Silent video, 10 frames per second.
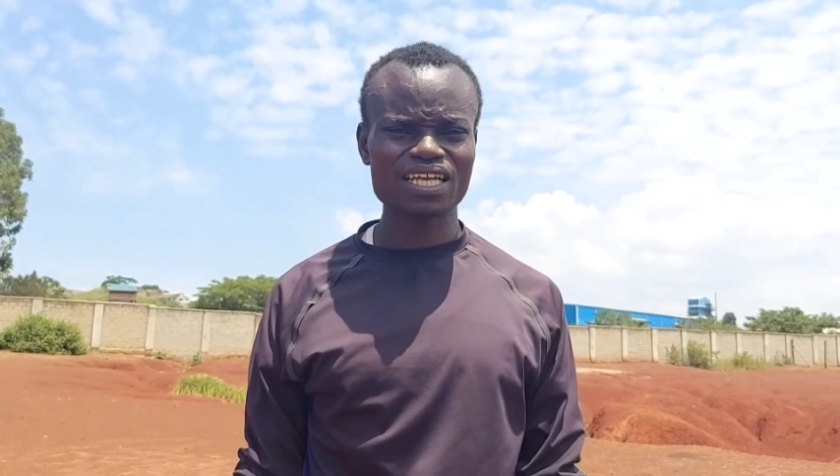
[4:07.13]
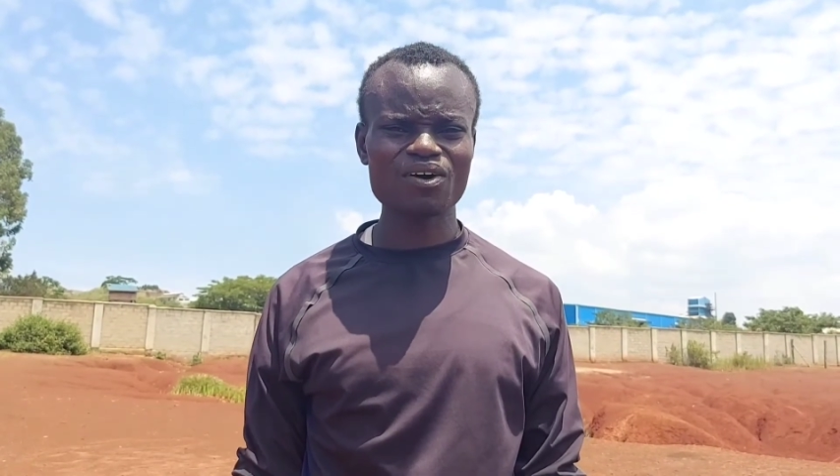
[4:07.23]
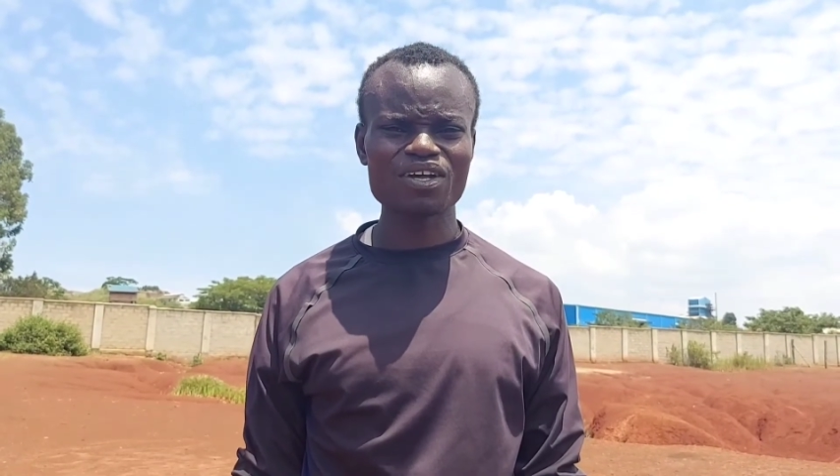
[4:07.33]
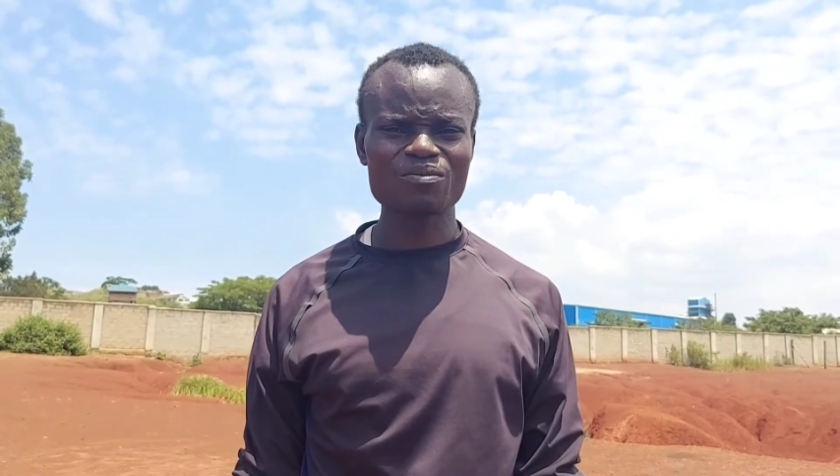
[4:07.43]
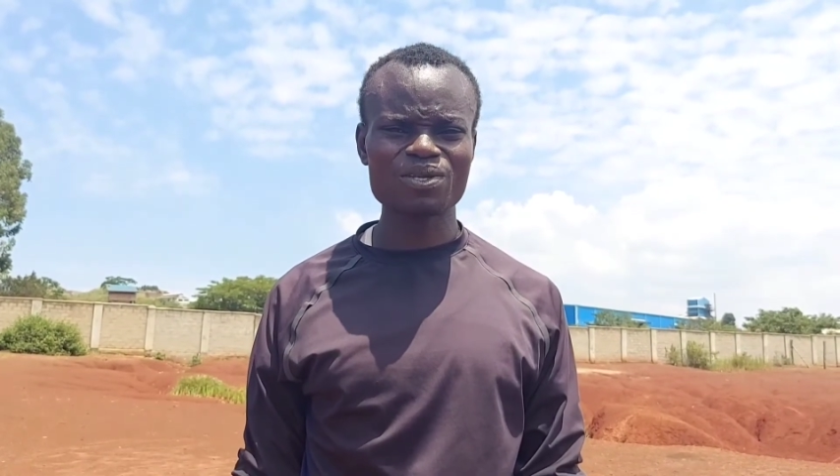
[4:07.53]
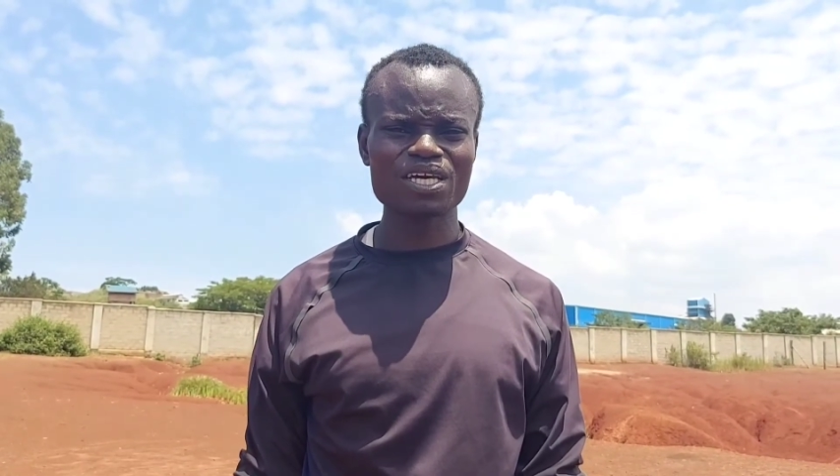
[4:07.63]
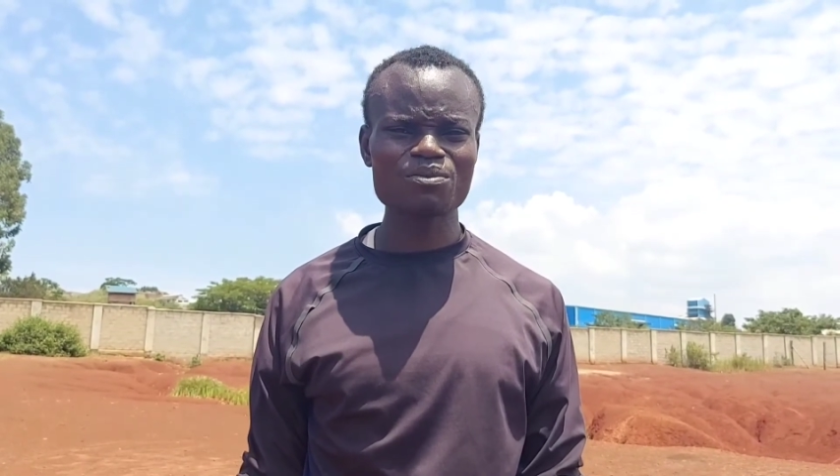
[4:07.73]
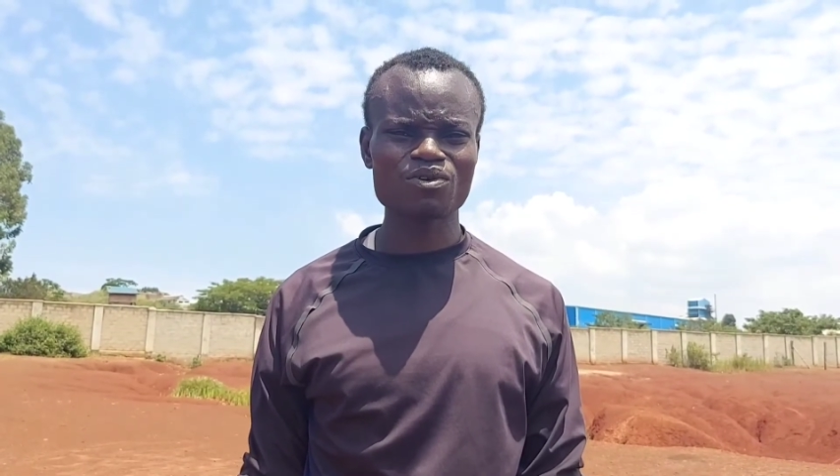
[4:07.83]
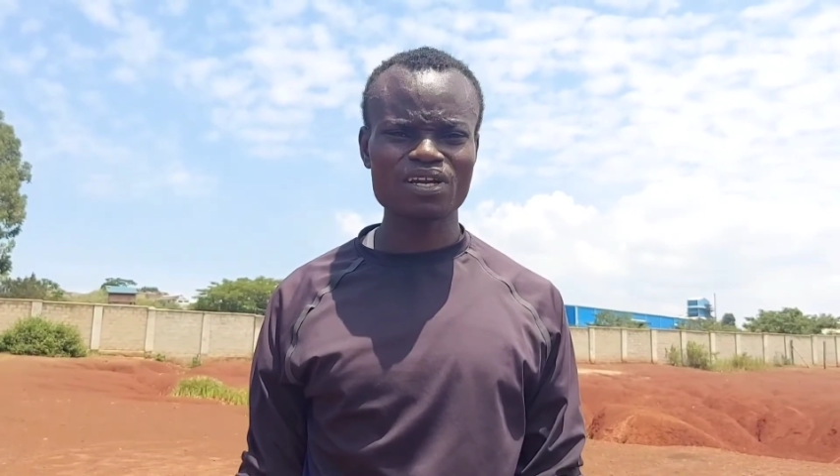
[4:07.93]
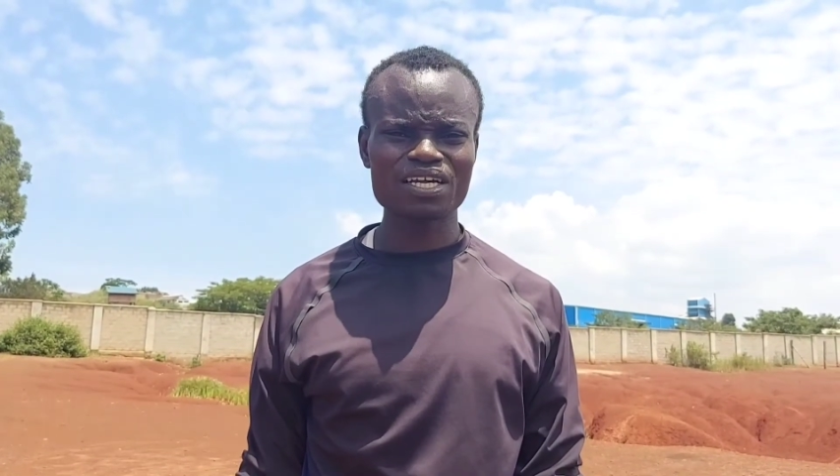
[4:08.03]
and how they have been
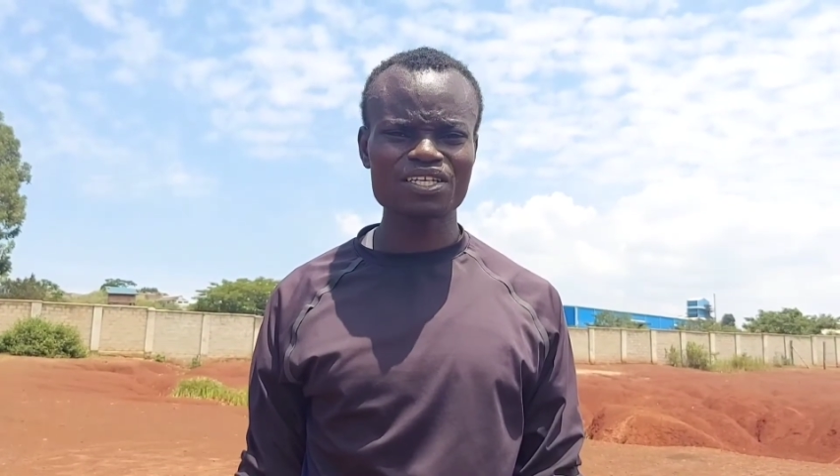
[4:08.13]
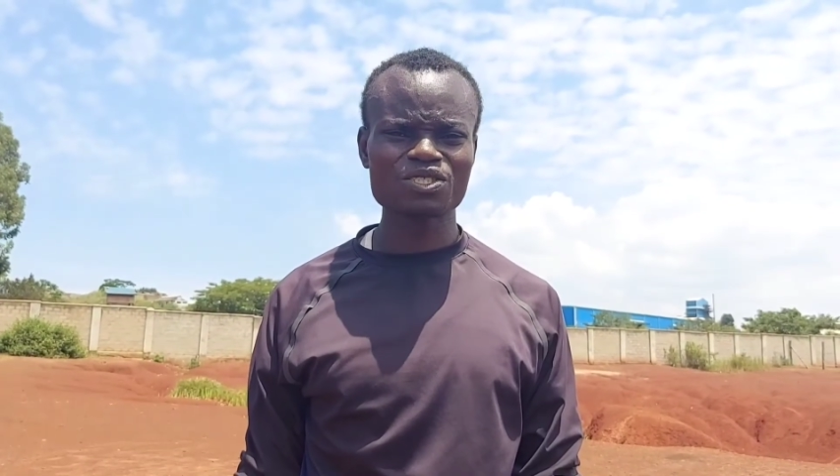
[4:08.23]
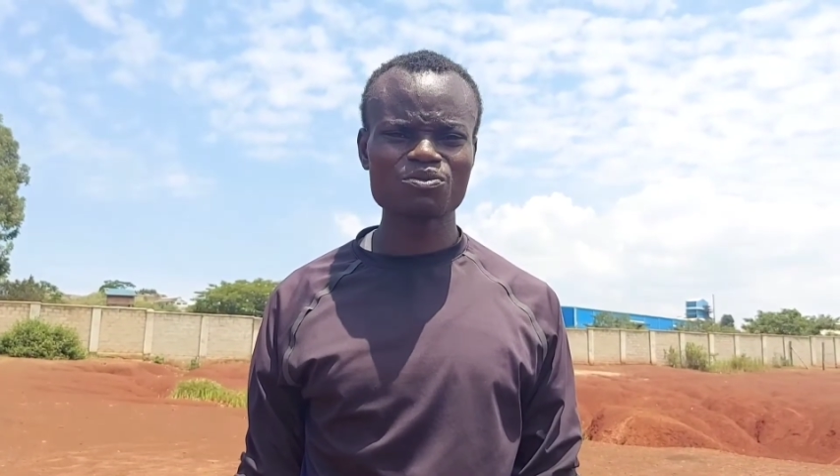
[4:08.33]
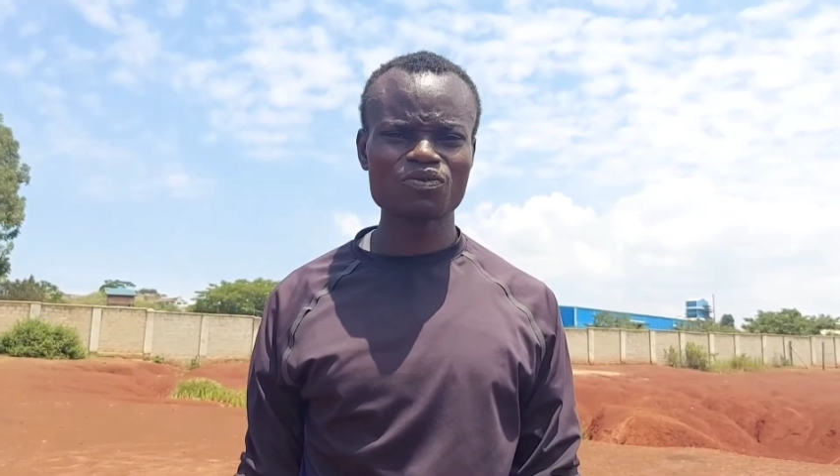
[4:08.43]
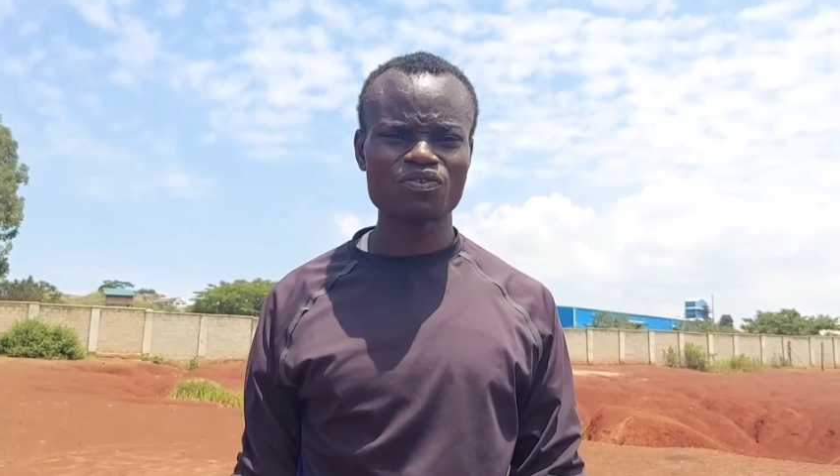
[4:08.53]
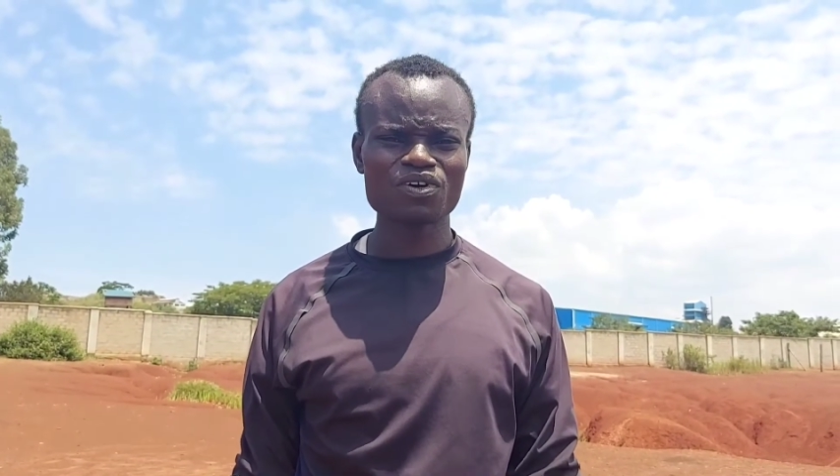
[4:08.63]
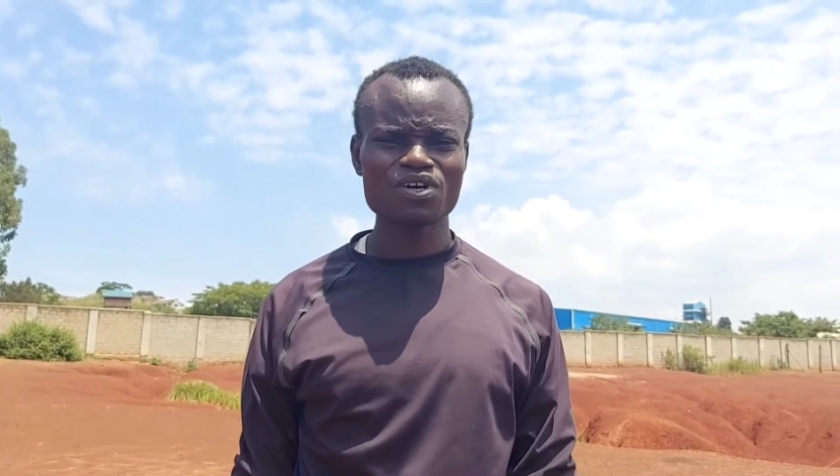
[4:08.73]
able to learn this move.